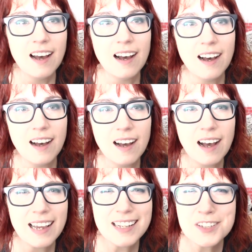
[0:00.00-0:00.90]
Uh,
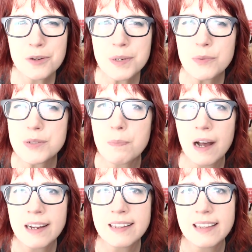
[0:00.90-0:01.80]
I guess nobody was
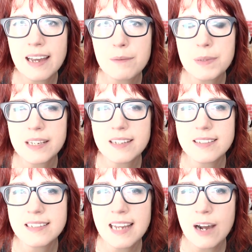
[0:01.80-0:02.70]
buying that
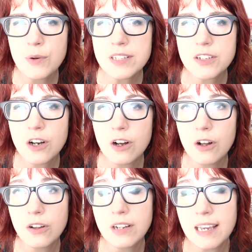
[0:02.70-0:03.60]
because now it's
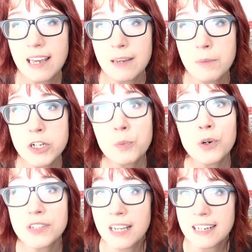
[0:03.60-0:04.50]
called a much
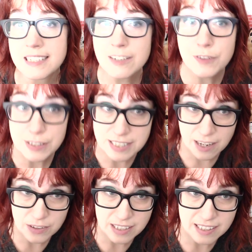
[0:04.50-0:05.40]
more scientific
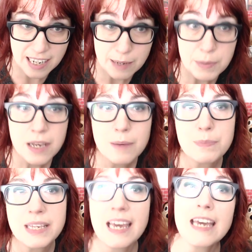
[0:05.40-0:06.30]
sounding name
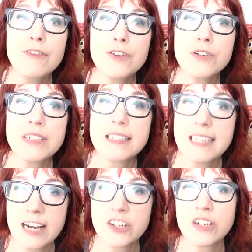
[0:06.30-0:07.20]
behavior
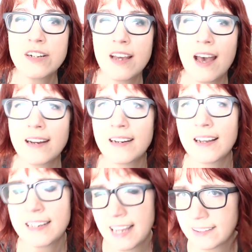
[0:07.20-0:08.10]
detection and
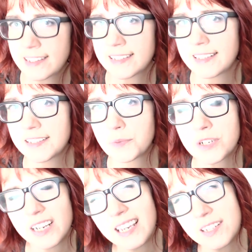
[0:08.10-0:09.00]
analysis,
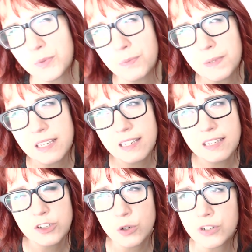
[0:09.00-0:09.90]
which I guess would
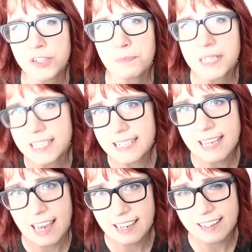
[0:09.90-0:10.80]
be shortened to
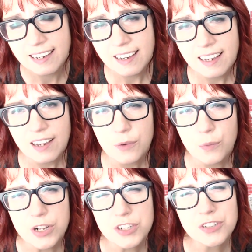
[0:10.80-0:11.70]
BDA,
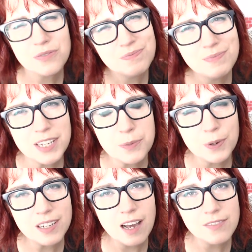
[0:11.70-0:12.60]
which makes it
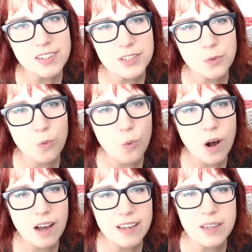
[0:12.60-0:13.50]
pretty obvious
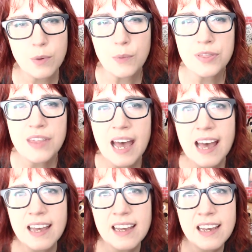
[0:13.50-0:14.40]
why they went with
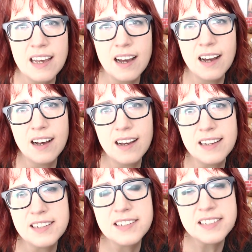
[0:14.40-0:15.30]
that. Uh,
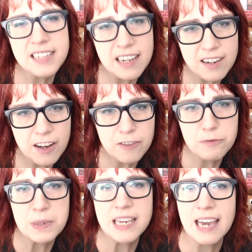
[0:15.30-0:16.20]
instead
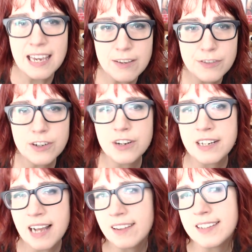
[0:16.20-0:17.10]
of behavior
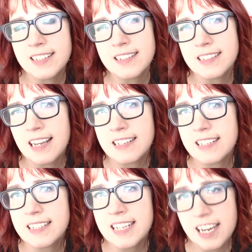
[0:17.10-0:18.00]
analysis and
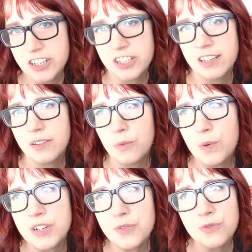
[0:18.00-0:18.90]
detection,
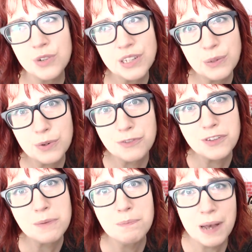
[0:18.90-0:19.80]
which really would
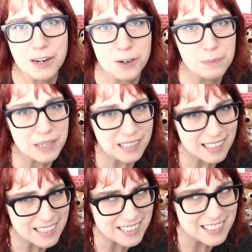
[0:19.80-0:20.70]
fit better
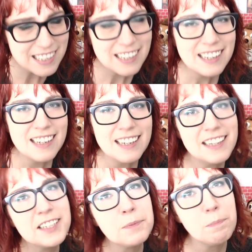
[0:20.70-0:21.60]
because
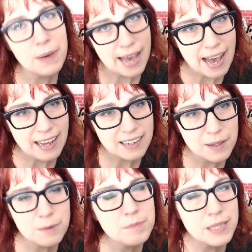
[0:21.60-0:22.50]
it's
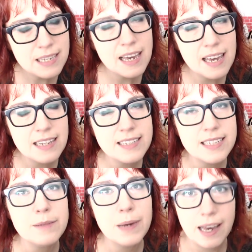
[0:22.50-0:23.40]
bad. B A
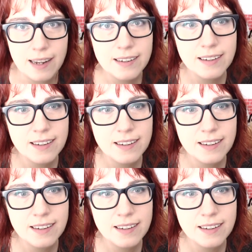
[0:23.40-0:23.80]
D bad.